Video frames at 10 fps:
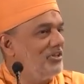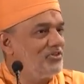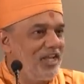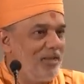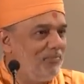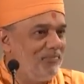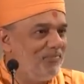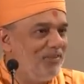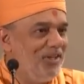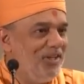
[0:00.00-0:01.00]
his game,
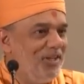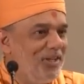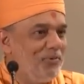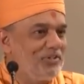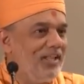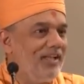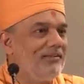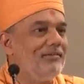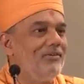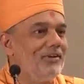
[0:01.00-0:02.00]
he was like
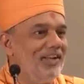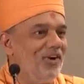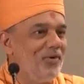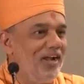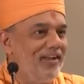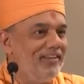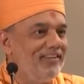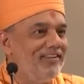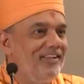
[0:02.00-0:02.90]
on cloud nine.